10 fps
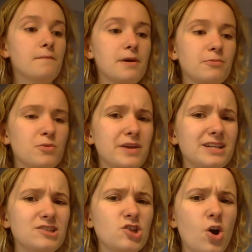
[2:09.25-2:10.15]
my
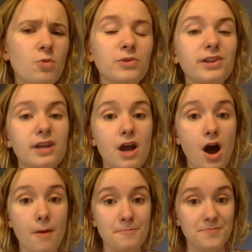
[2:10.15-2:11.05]
roommates don't really
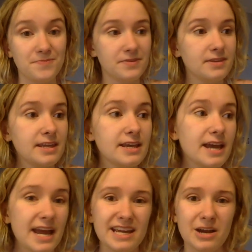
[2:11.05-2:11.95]
um,
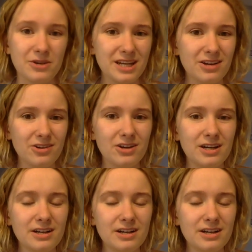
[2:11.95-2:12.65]
hang out here